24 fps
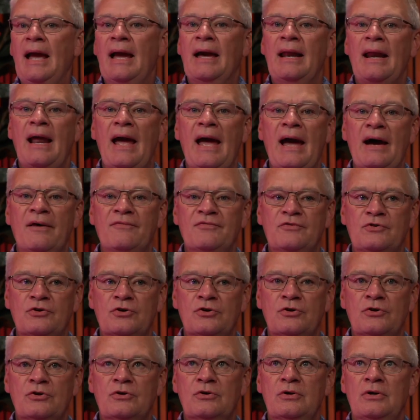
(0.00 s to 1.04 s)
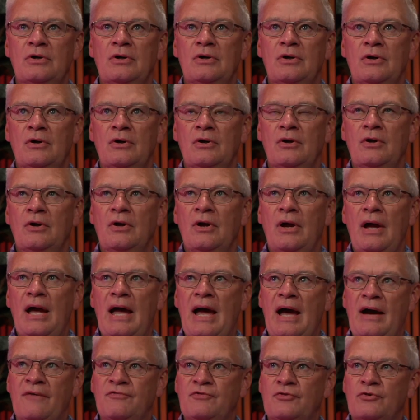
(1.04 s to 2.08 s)
And after
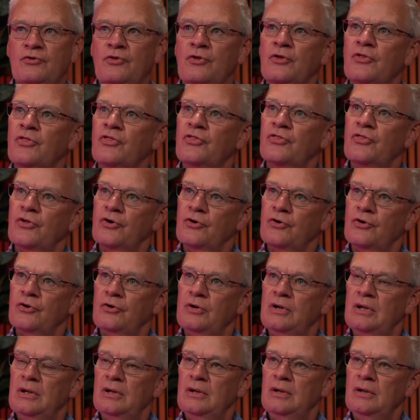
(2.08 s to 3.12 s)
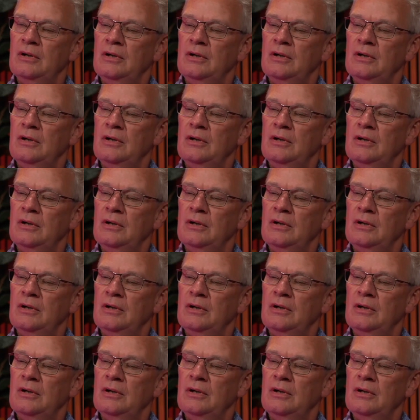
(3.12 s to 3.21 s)
the 3rd